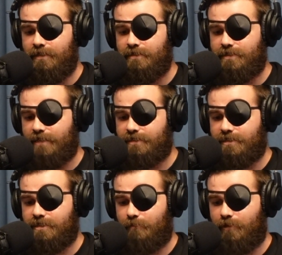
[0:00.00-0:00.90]

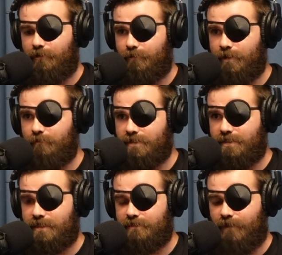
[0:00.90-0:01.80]
Texas, number three with
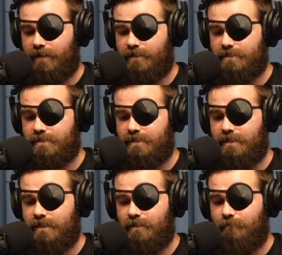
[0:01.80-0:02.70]
6 fighters.
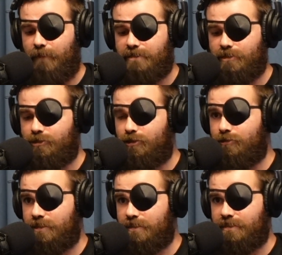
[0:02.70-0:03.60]

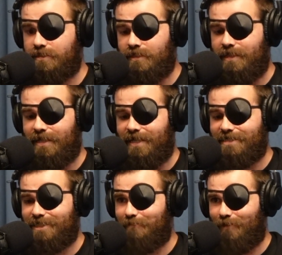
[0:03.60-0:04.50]
Massachusetts is
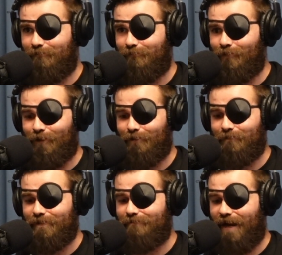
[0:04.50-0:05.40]
number 4
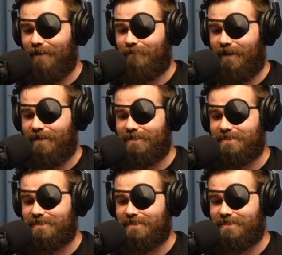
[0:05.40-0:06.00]
with 5 fighters.